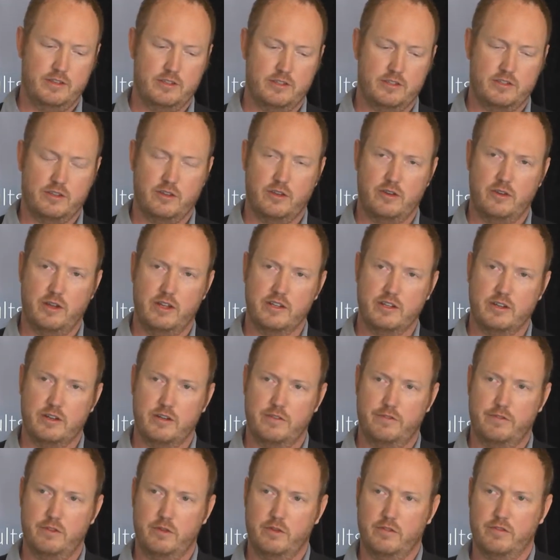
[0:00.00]
So I don't know
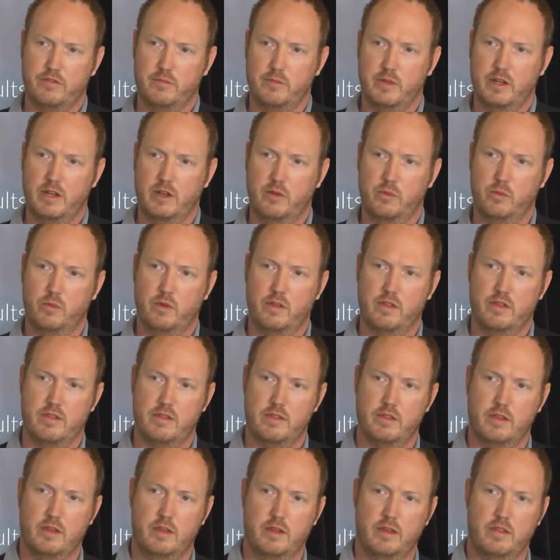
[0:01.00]
if you're familiar
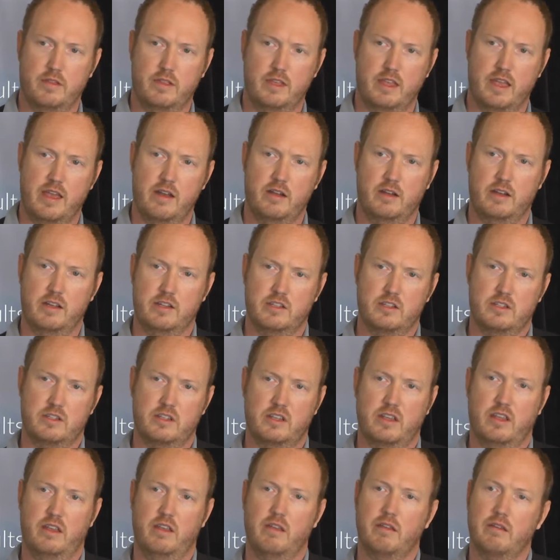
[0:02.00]
with the
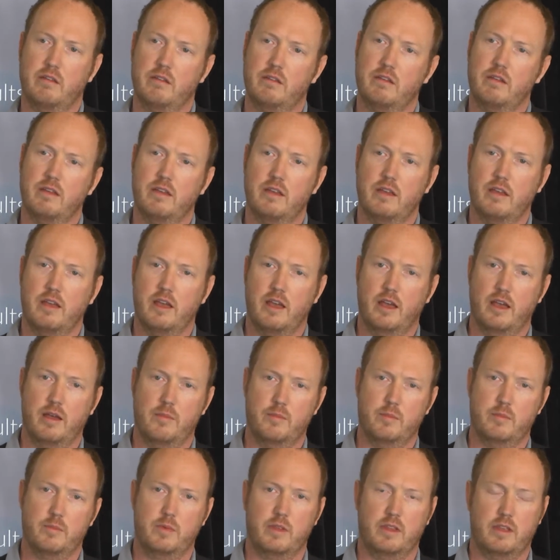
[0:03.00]
NIST,
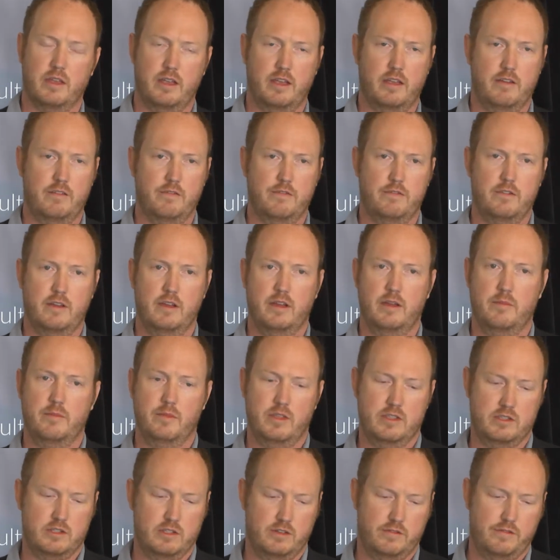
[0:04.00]
but they have
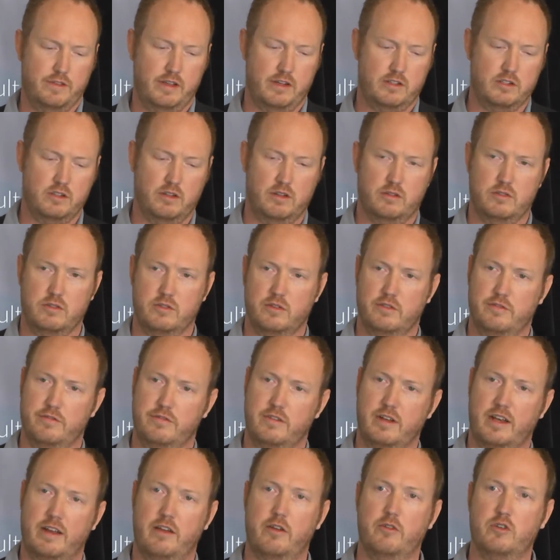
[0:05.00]
there's a de facto sort
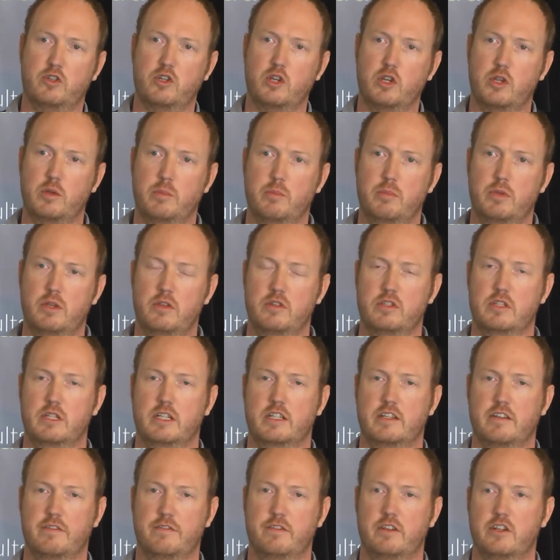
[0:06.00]
of cloud
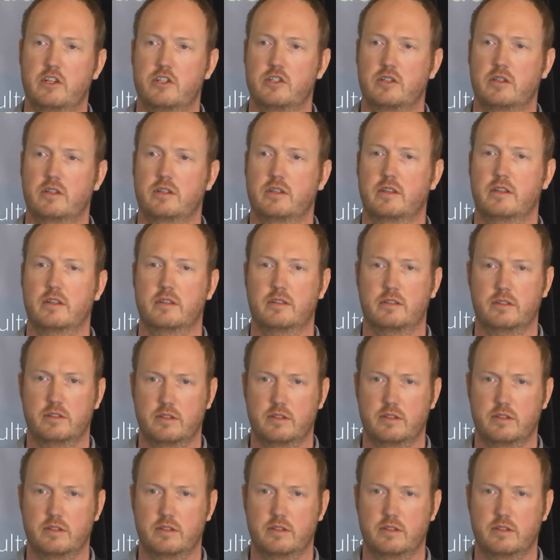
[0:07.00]
computing definition that